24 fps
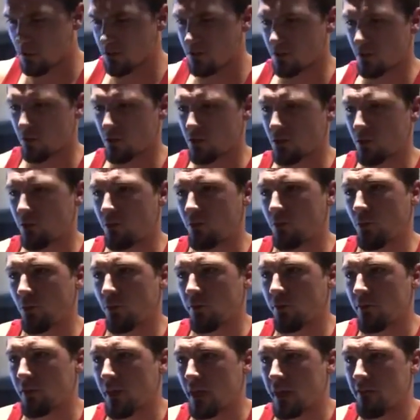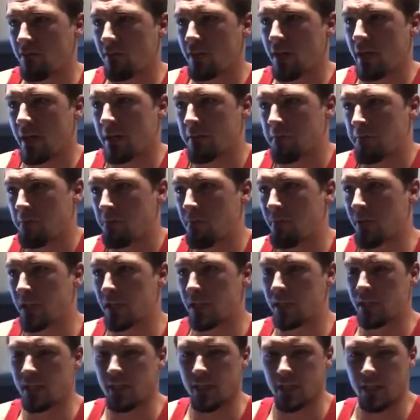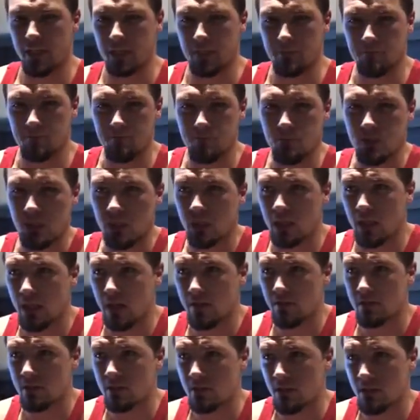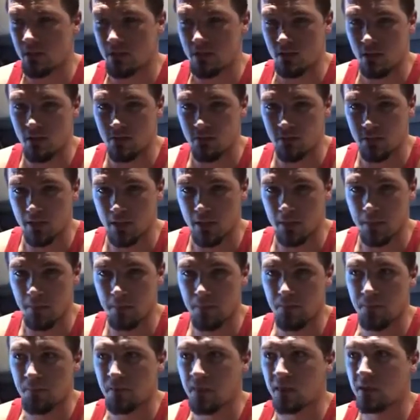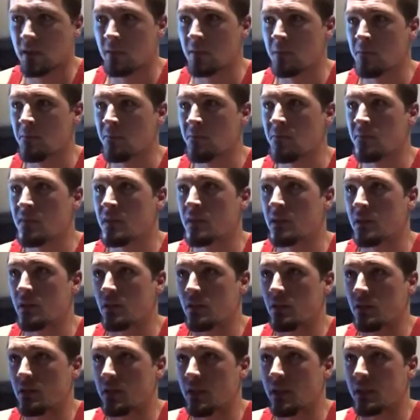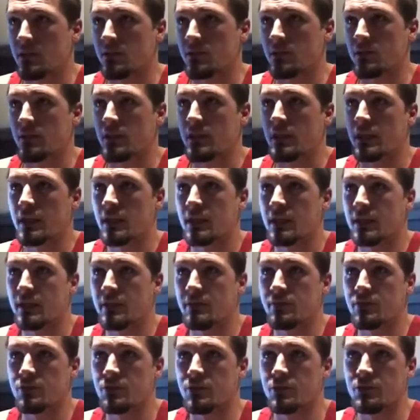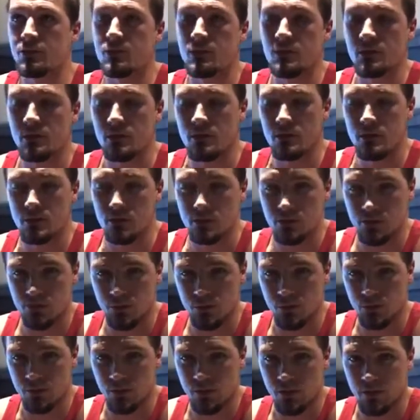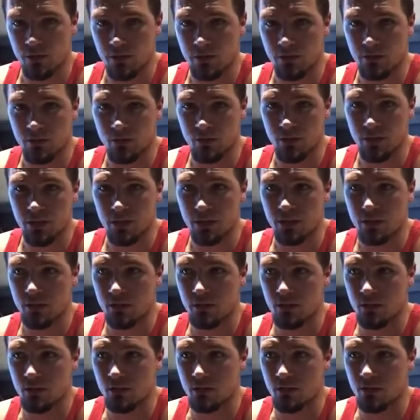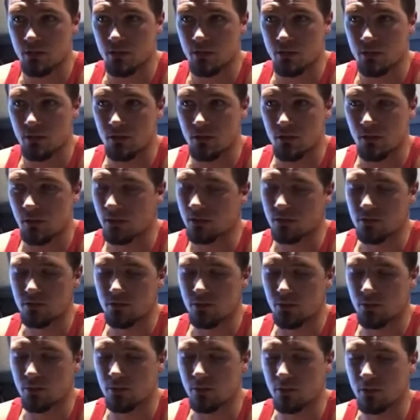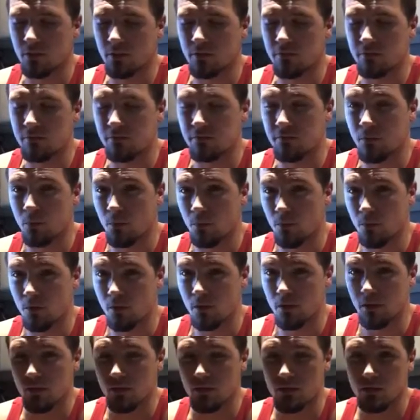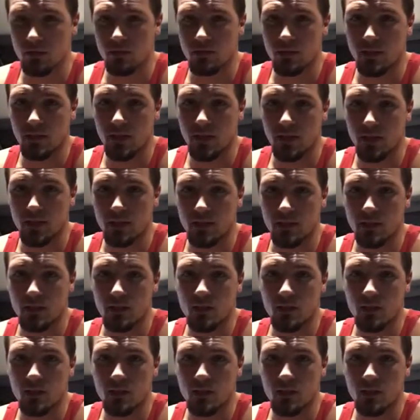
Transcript: So $2.45.9 in Indiana. Take 11 cents off of that. Okay, so then that gives you $2.33 or $2.34.9.